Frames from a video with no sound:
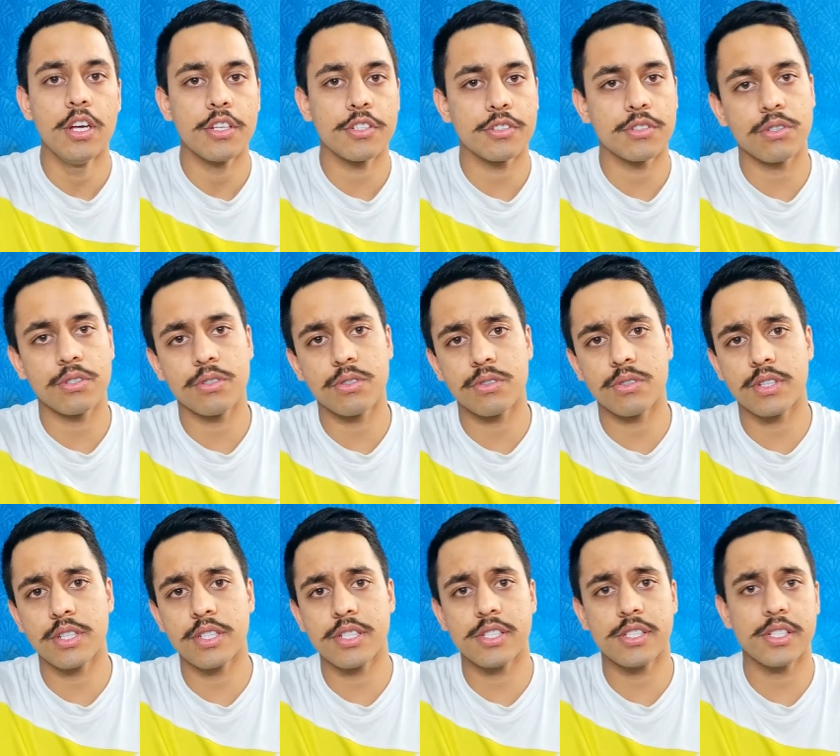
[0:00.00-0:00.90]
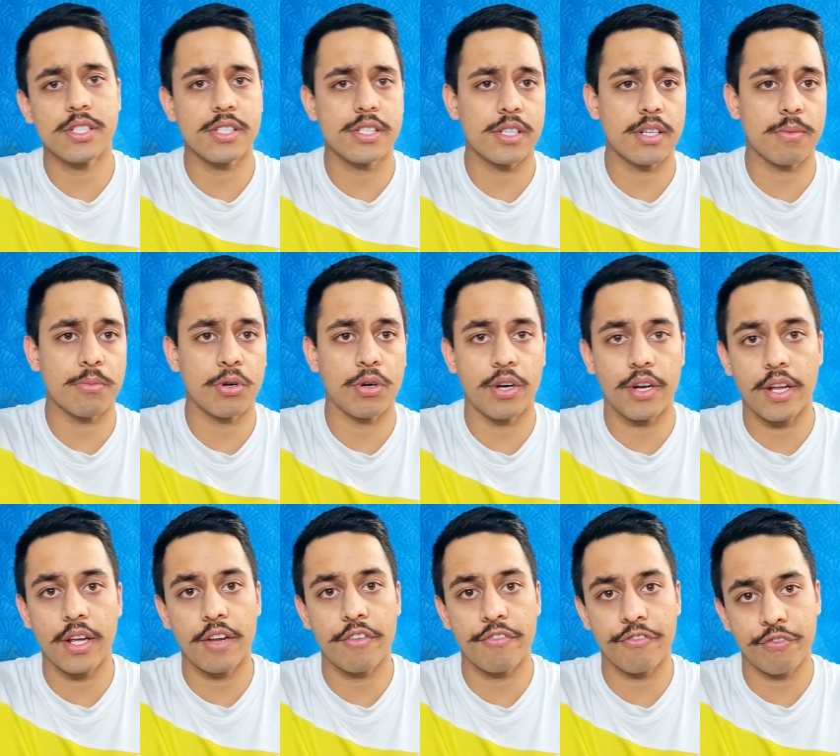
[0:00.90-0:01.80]
So this is about
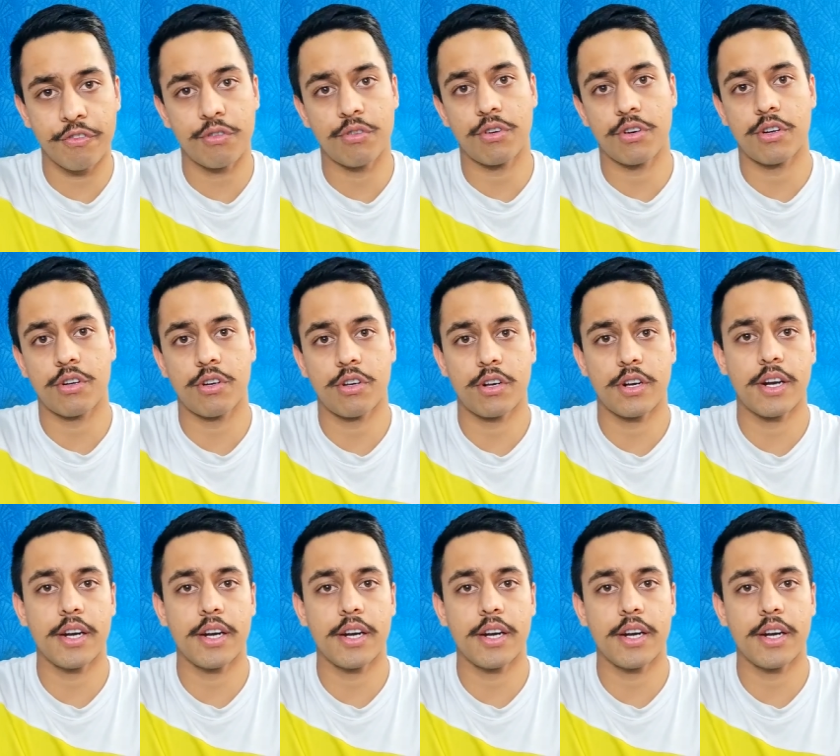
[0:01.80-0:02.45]
day four, all